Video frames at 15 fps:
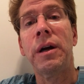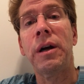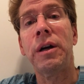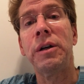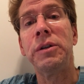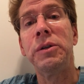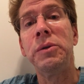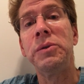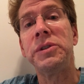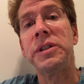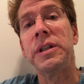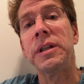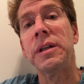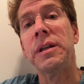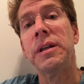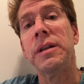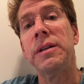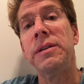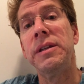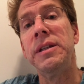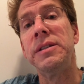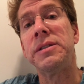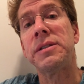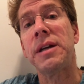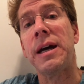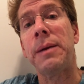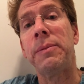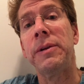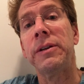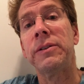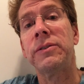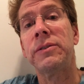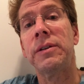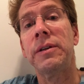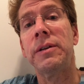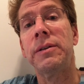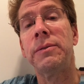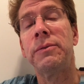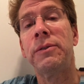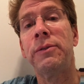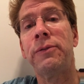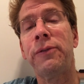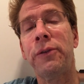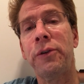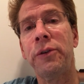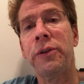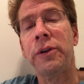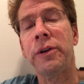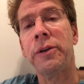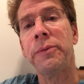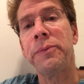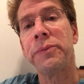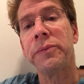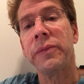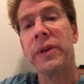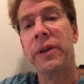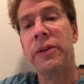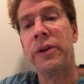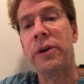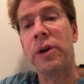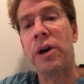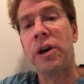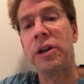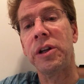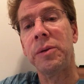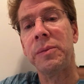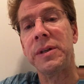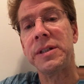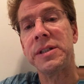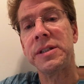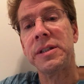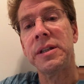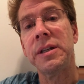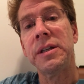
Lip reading: are using these topics to further their arguments.